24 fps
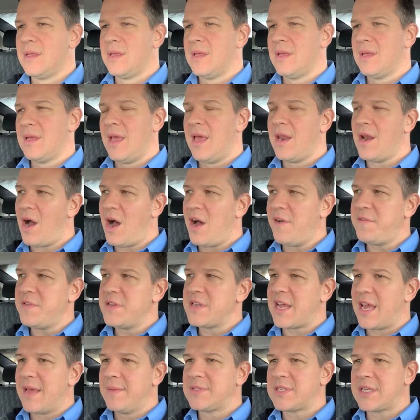And
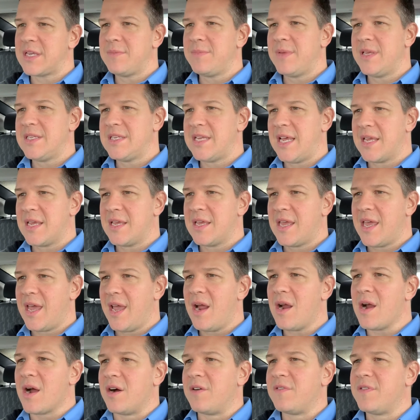oftentimes it can be taken
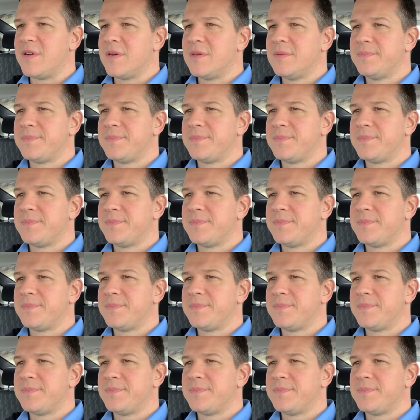care of.